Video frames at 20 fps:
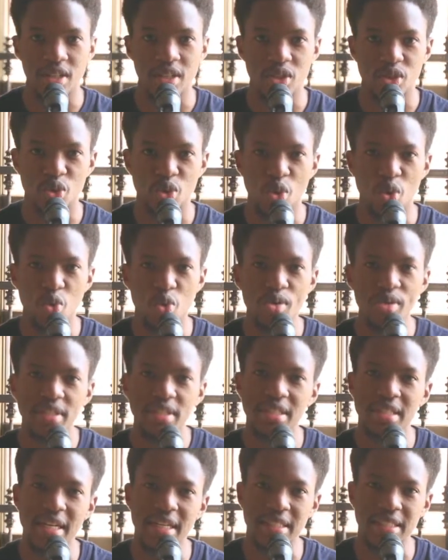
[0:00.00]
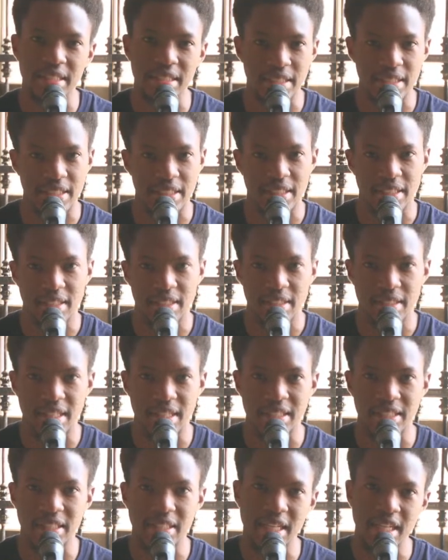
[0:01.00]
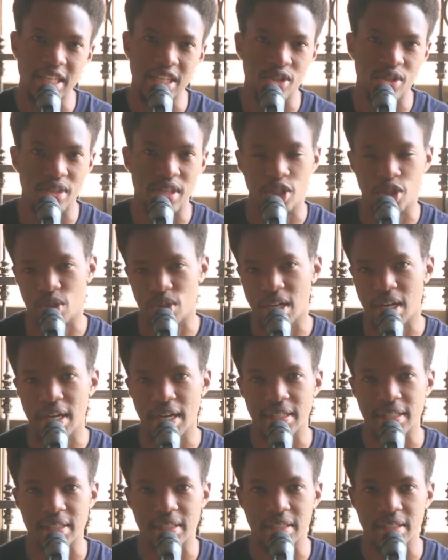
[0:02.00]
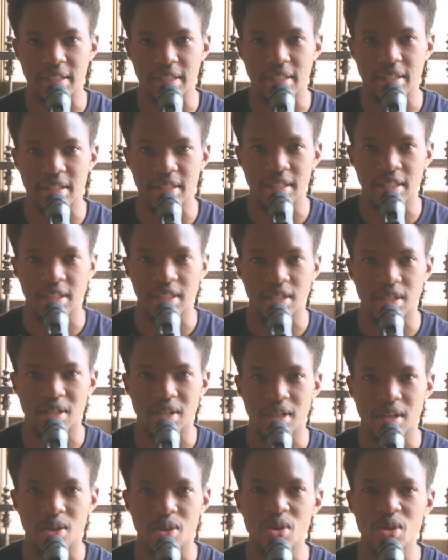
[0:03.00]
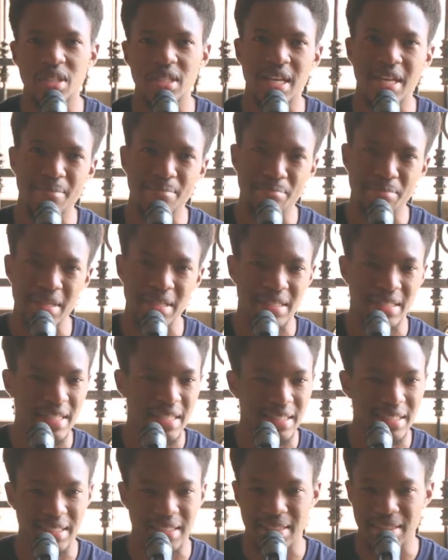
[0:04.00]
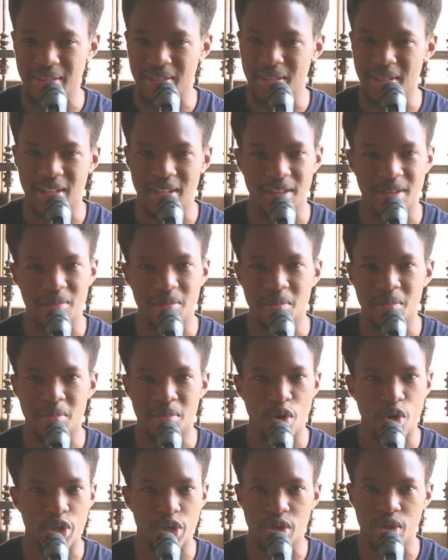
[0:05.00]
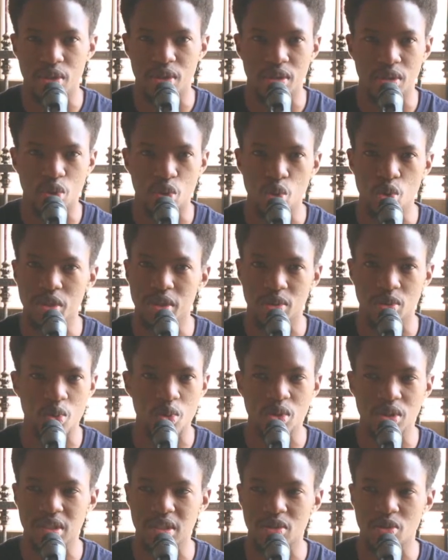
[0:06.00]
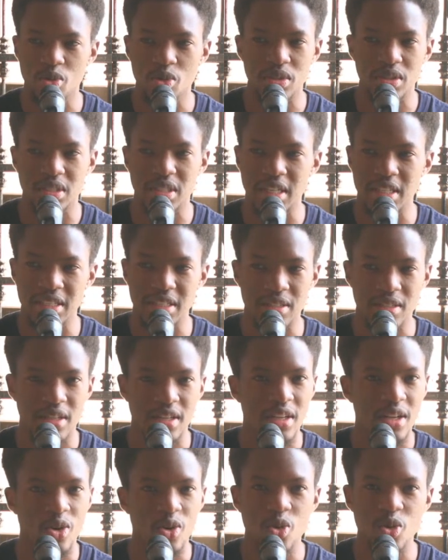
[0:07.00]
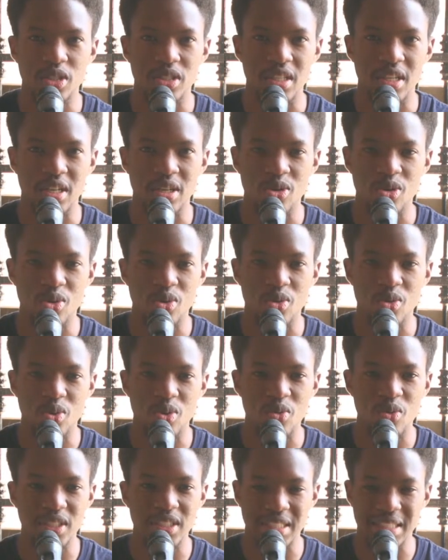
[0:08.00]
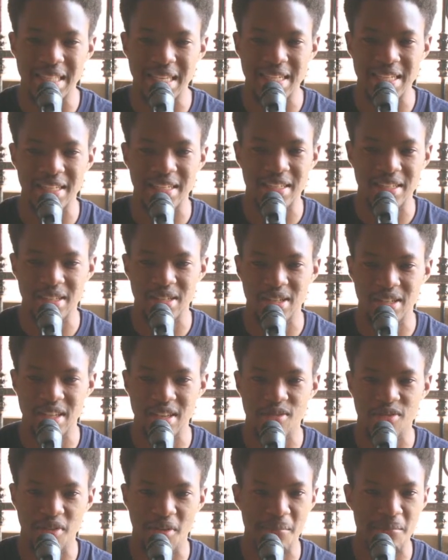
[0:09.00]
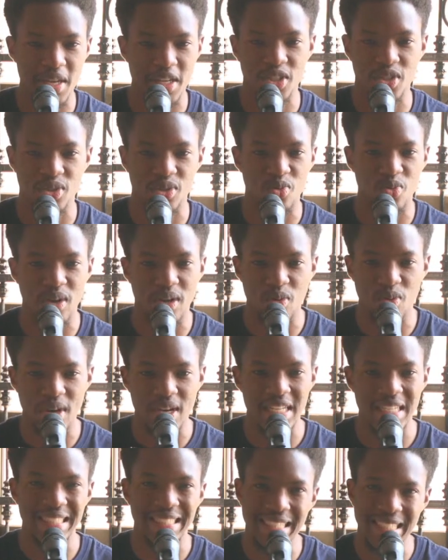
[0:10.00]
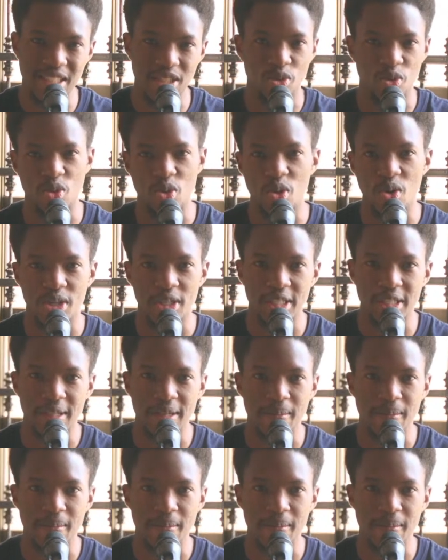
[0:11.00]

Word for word: So who is that that's telling you that you can't? Who is that business mogul? Who's who's who's that? Who's the? What's that information? What what is it to God?